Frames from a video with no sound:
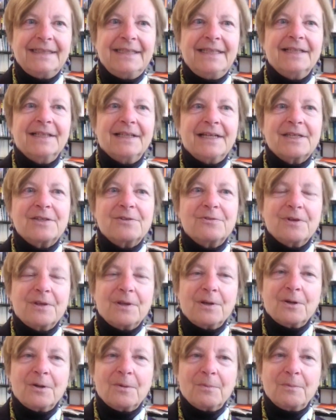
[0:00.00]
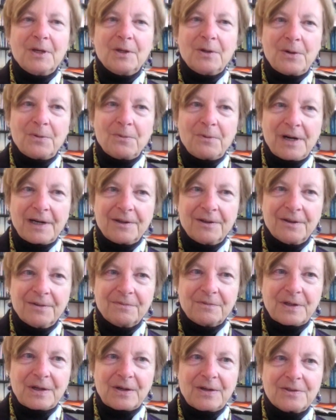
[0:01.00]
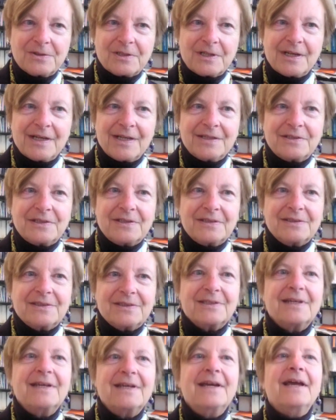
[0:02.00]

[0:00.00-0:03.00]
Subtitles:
He likes for there to be no record of negotiations.